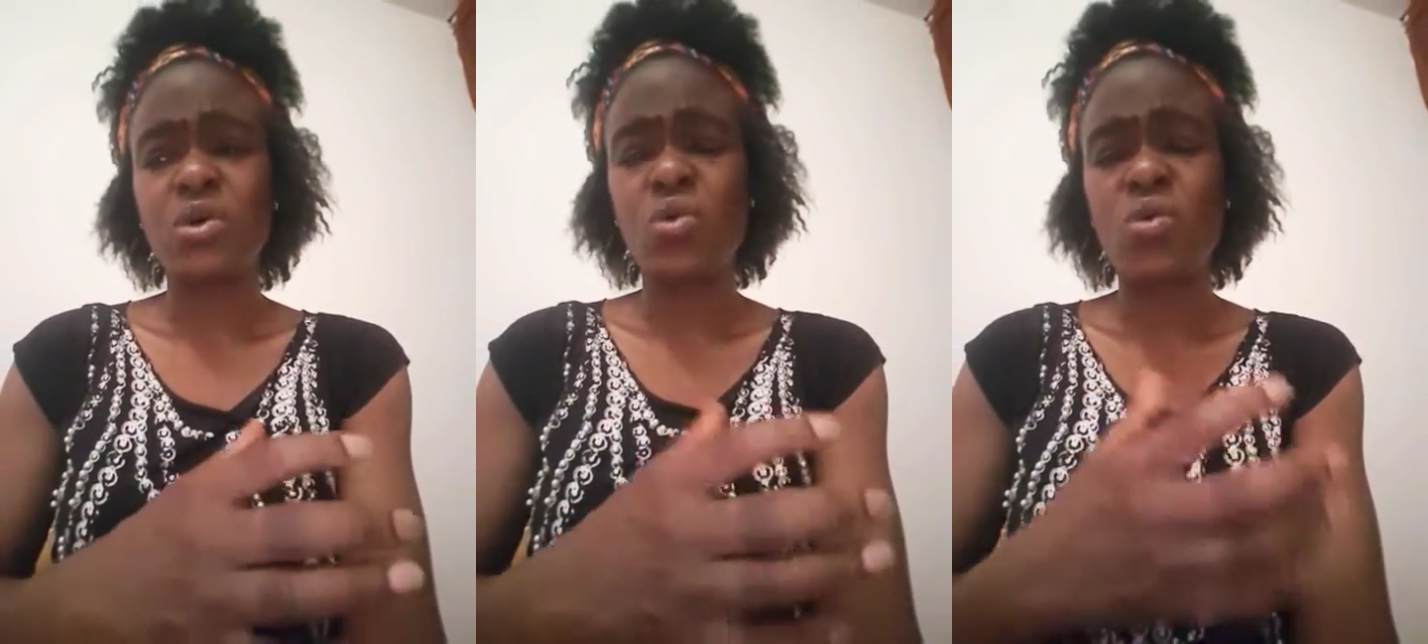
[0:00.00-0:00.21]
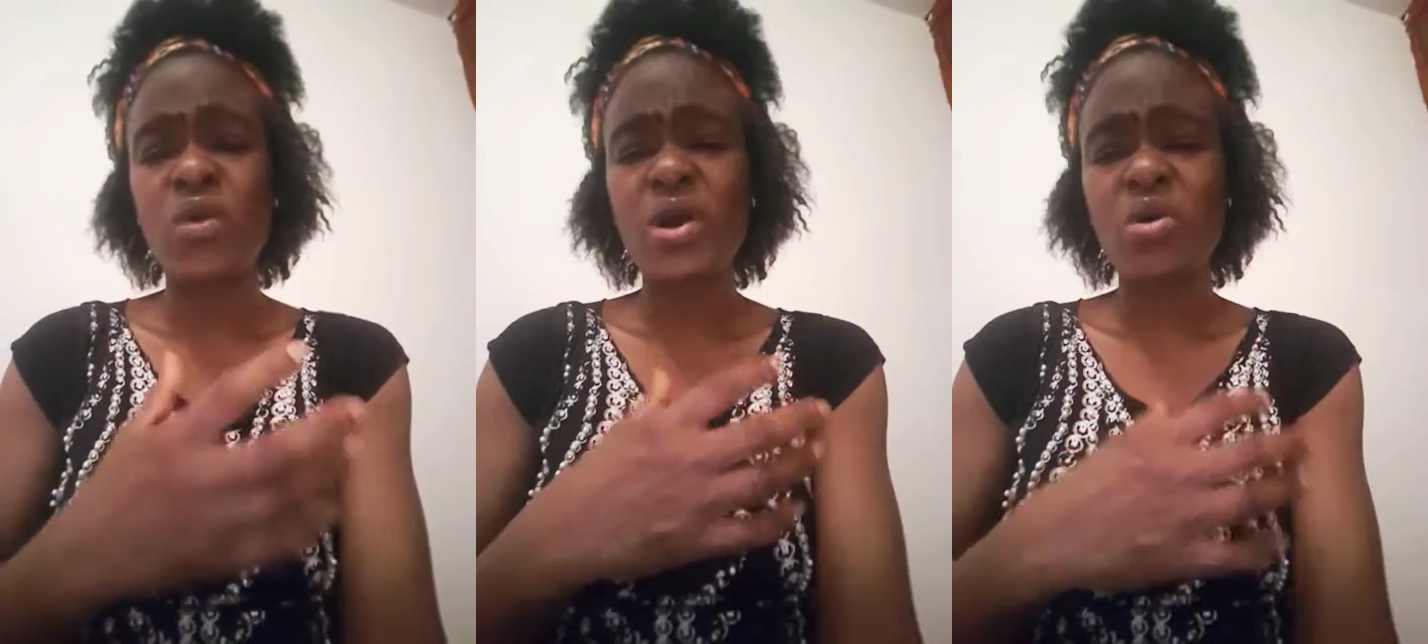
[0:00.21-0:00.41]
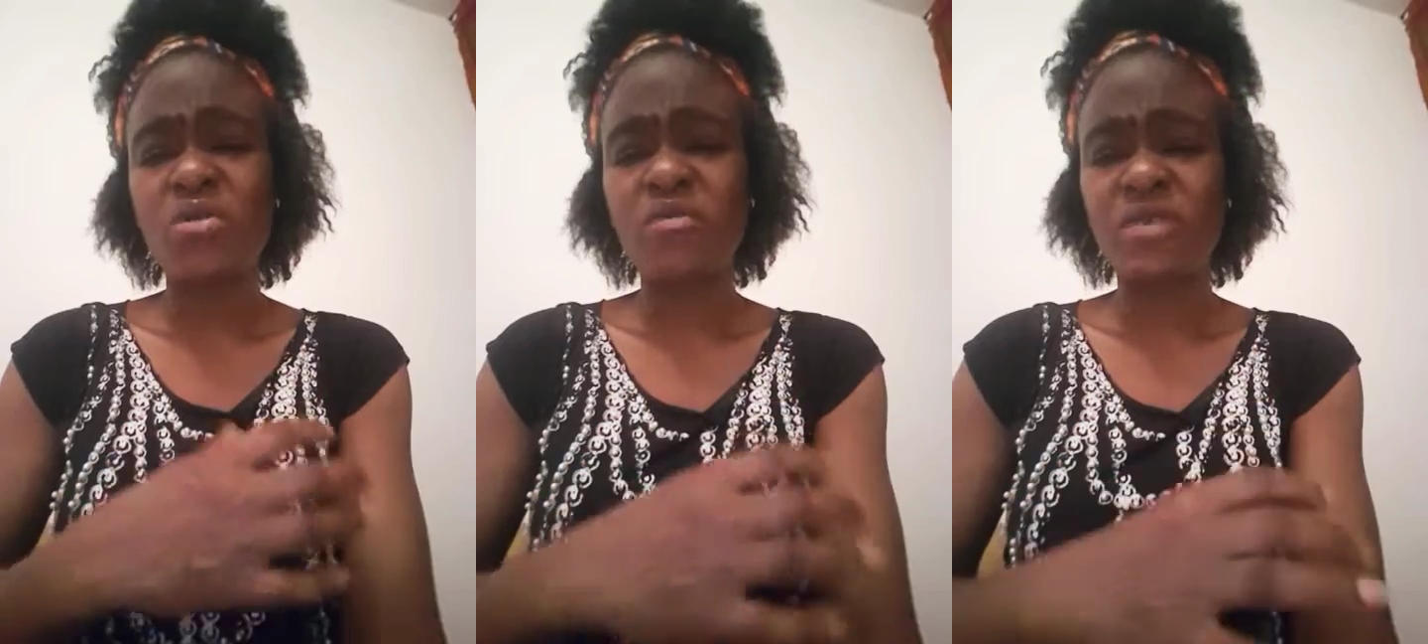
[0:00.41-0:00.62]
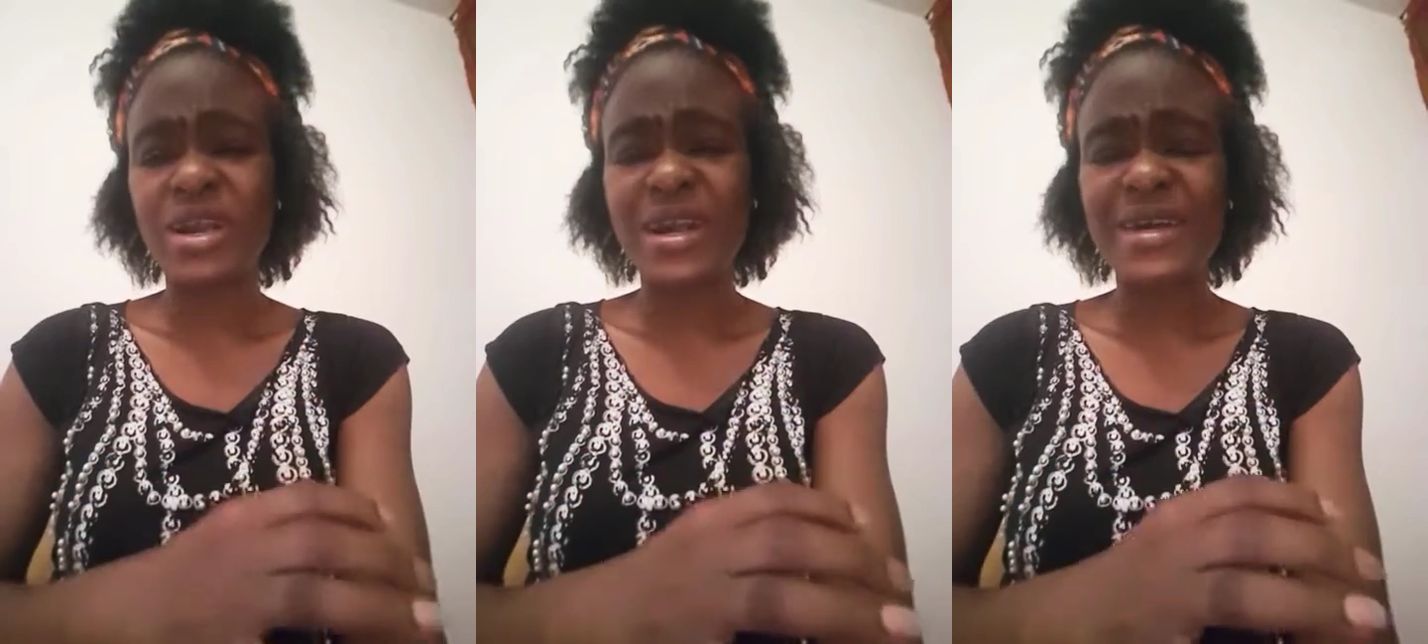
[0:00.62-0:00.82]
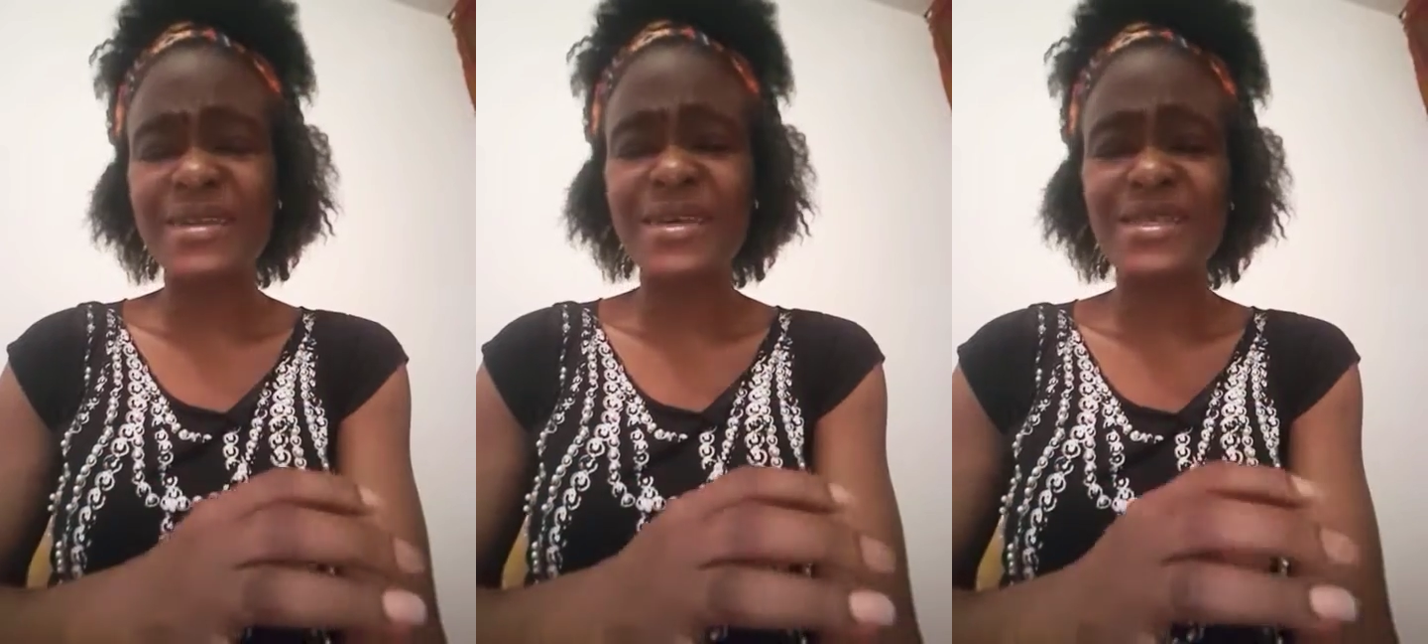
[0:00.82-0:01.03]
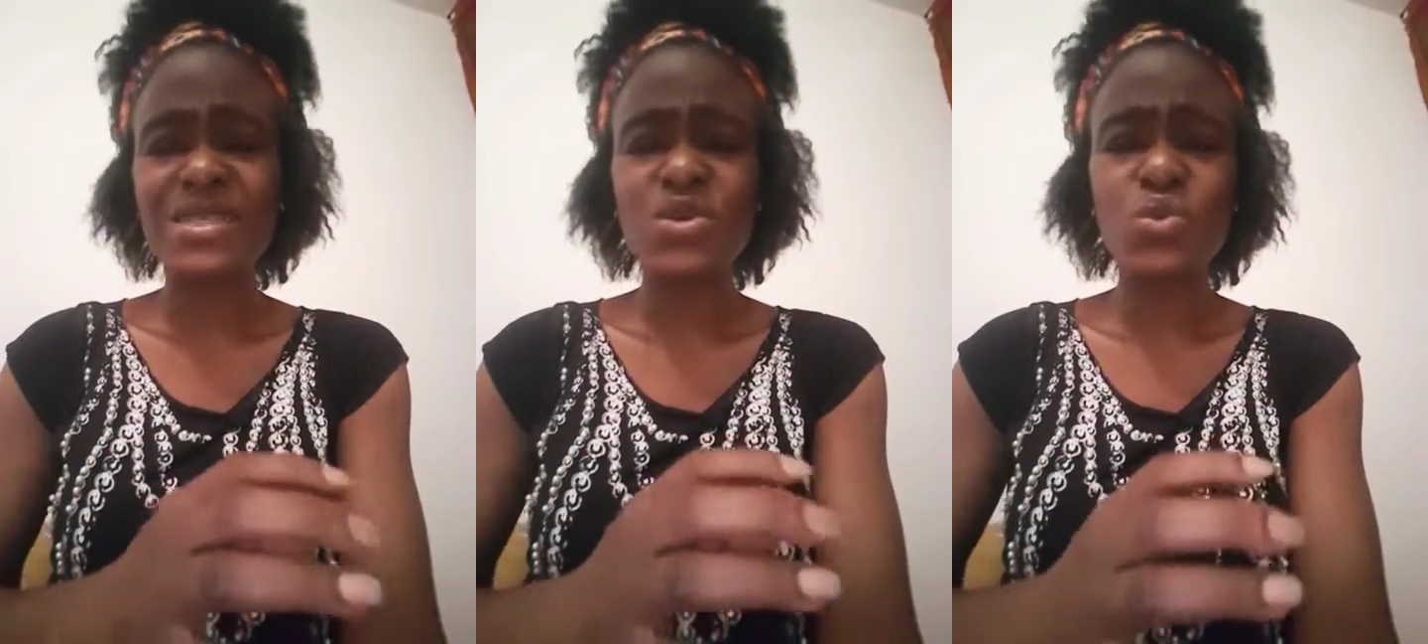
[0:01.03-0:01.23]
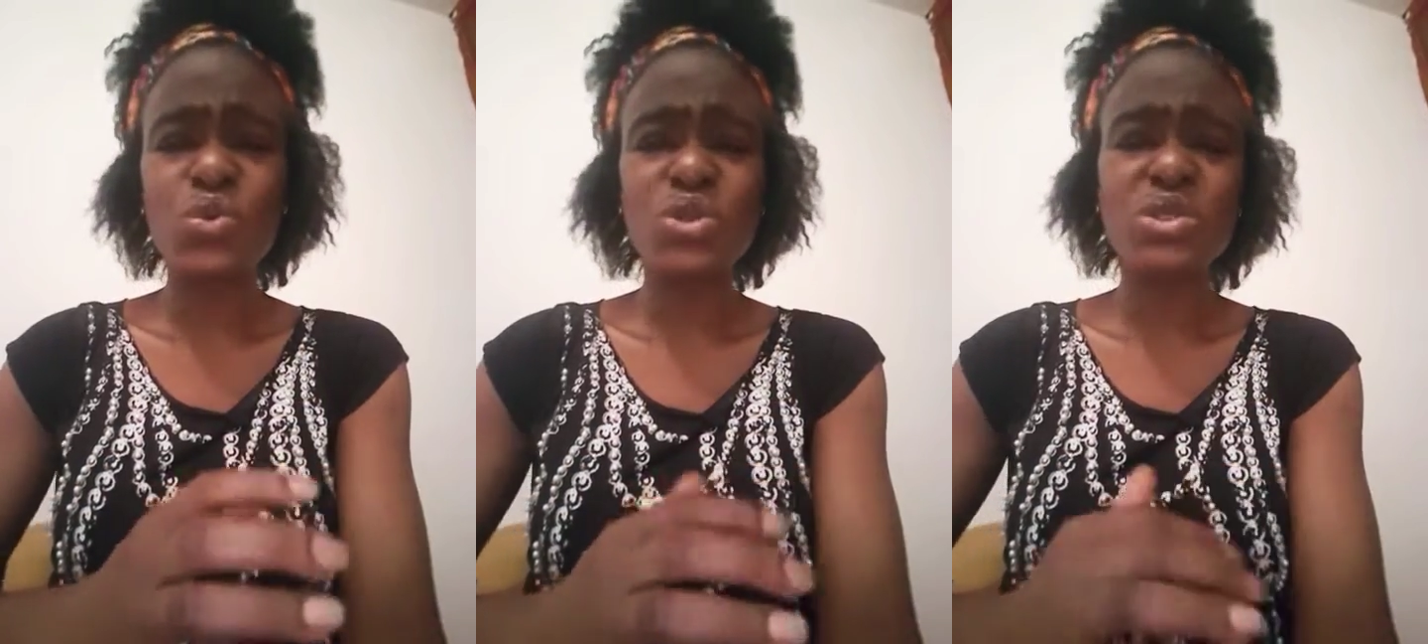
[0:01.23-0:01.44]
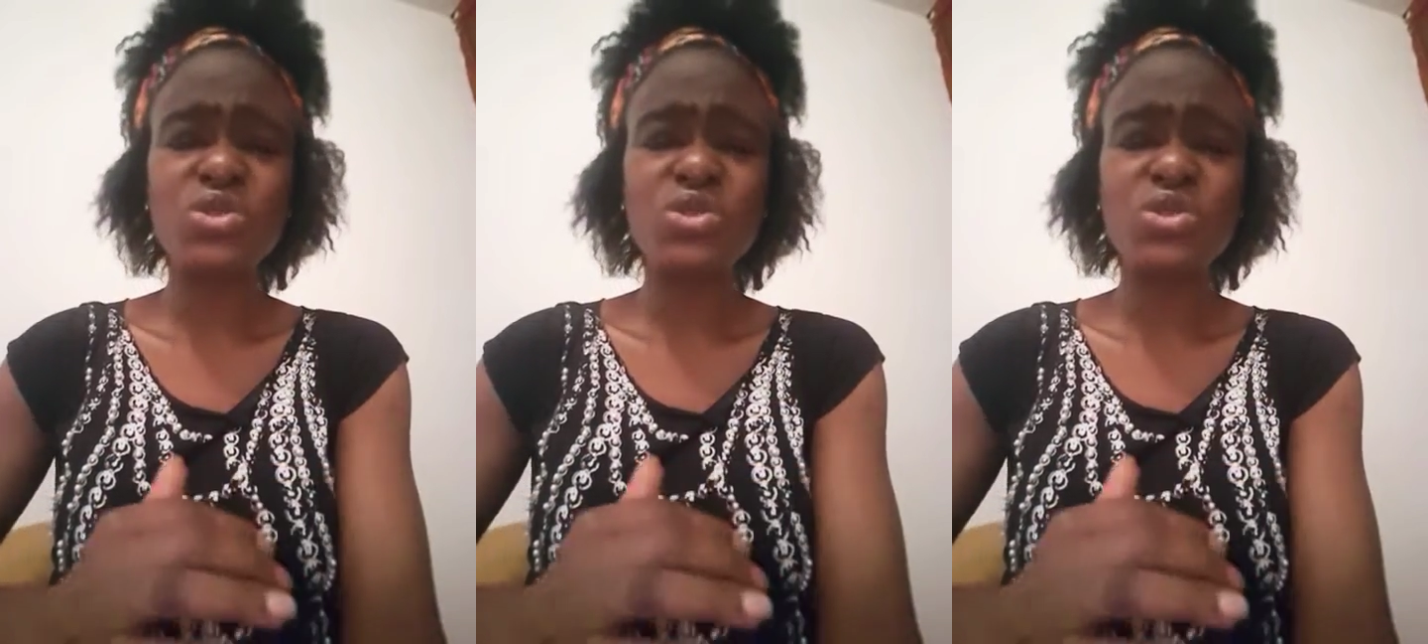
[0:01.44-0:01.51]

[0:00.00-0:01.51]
oil of gladness. He want